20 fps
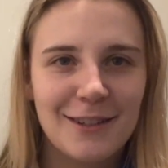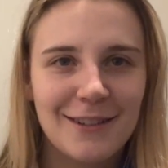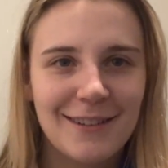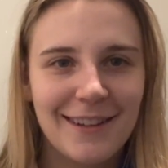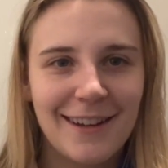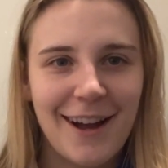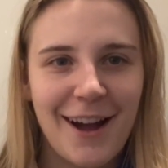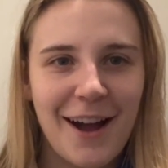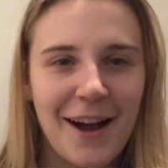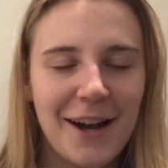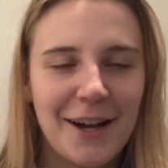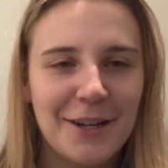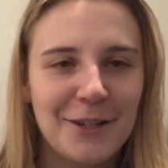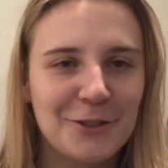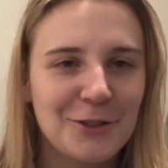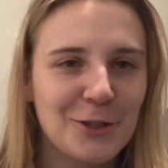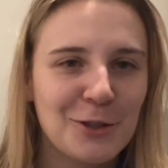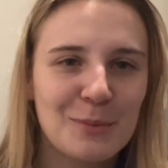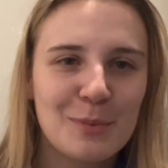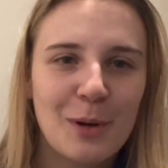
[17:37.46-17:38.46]
high on
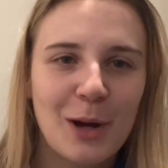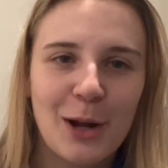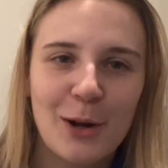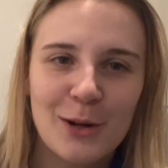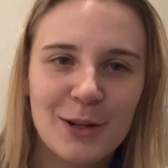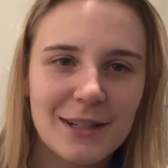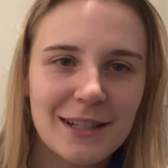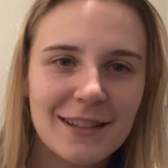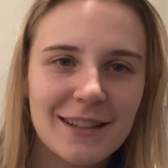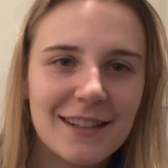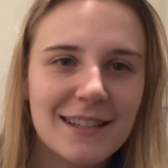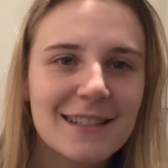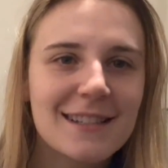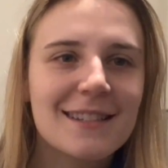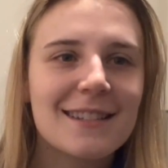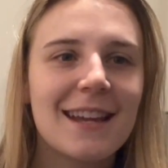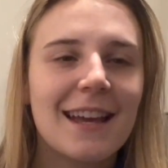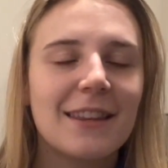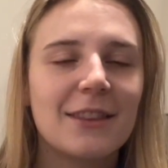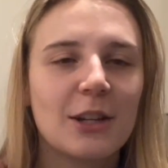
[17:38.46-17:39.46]
your priority list,
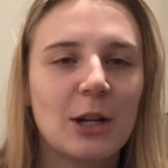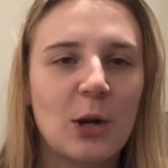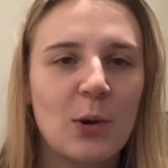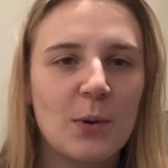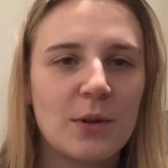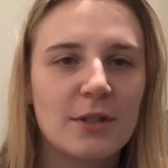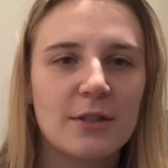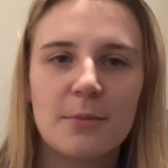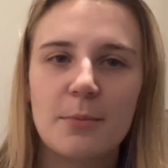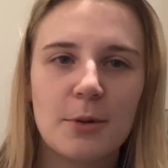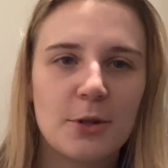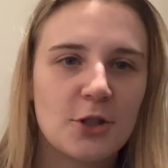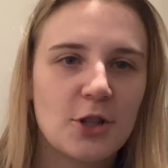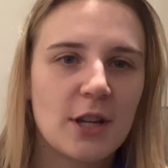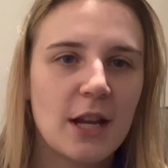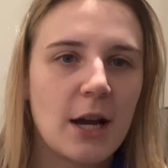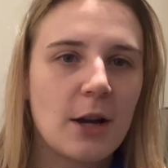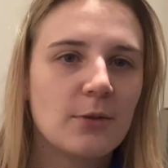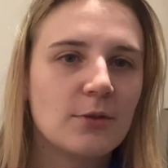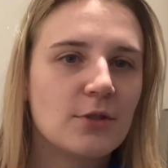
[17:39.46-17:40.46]
and they're going to push it
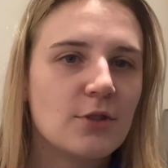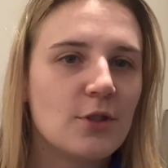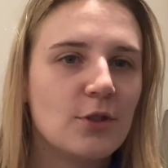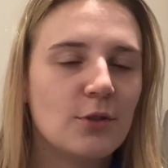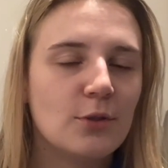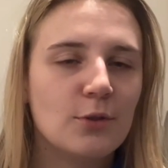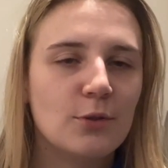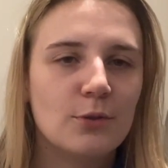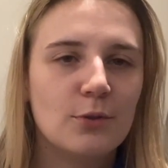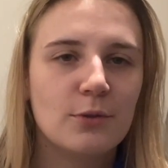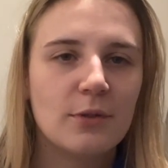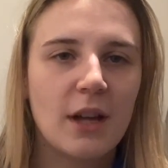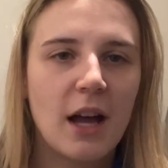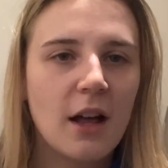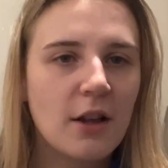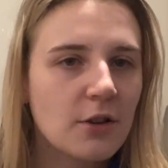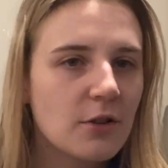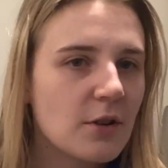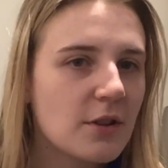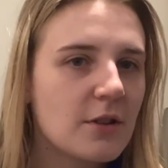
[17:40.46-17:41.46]
out to the
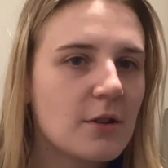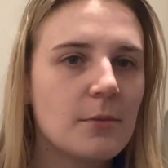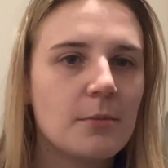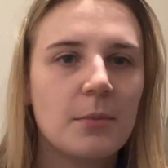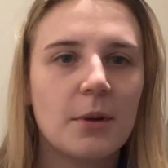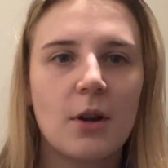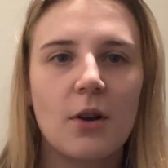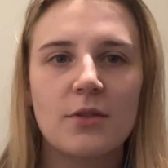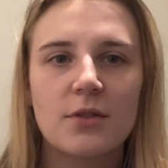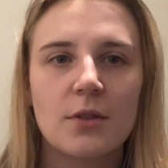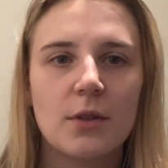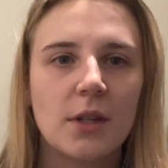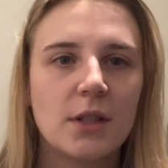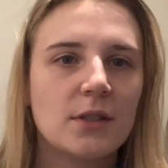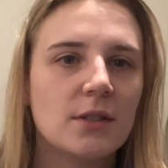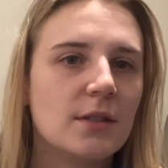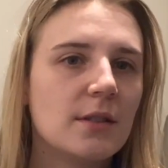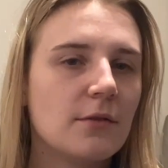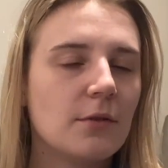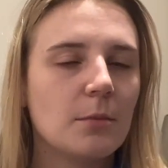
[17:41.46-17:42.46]
algorithm, but also, like,
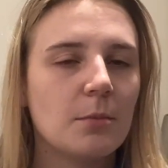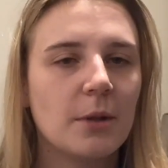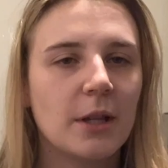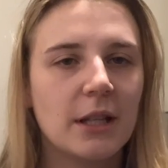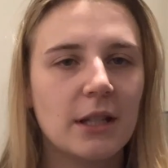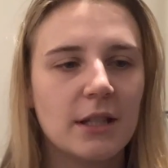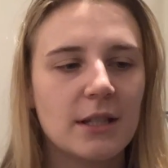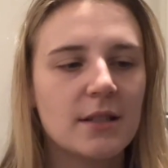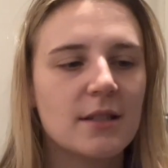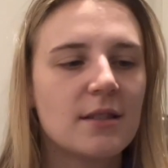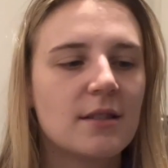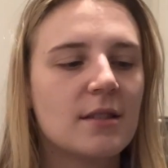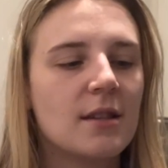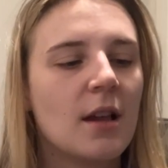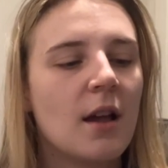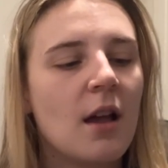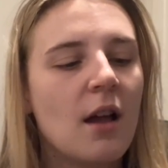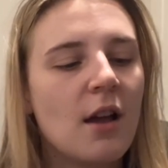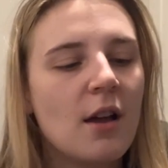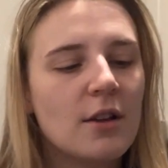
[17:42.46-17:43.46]
to different playlists.
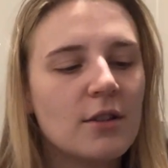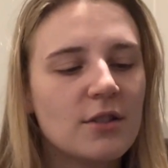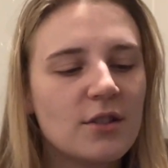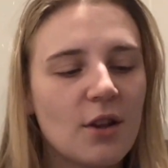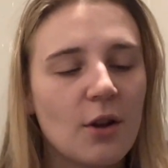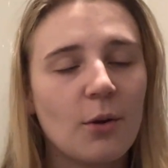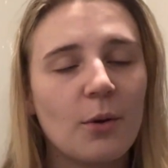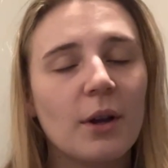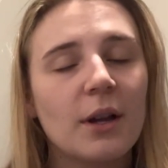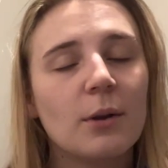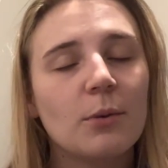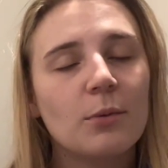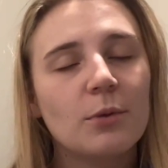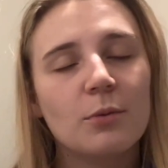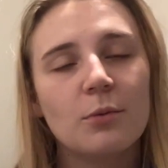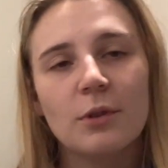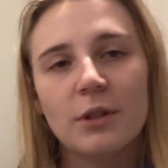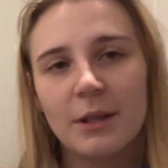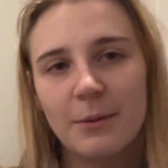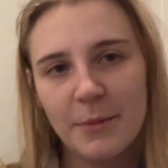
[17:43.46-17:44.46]
So it would
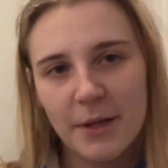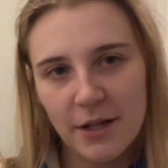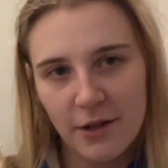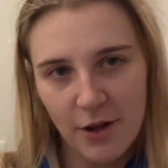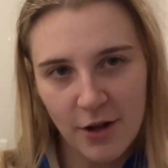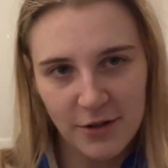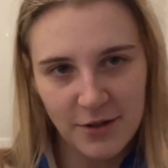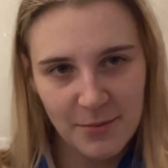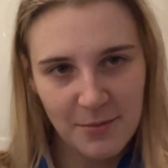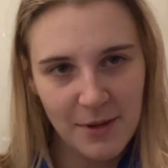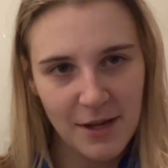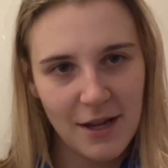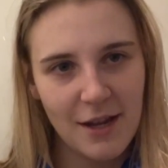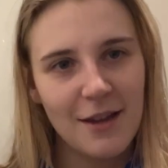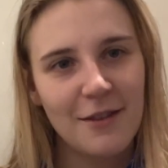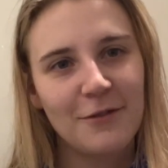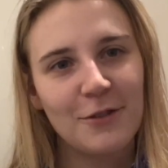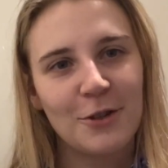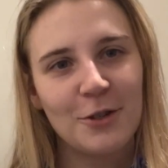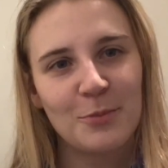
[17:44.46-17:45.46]
really mean a lot to me
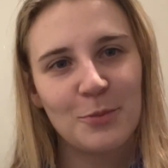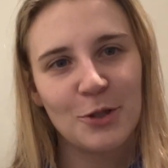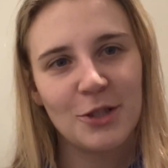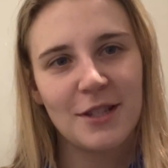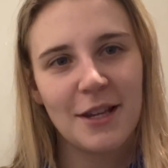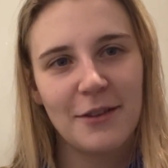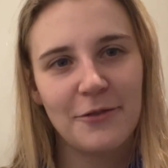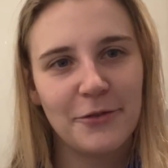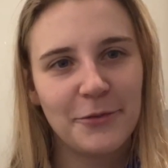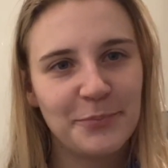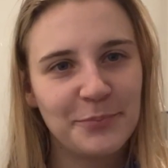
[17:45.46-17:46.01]
if you could pre-save.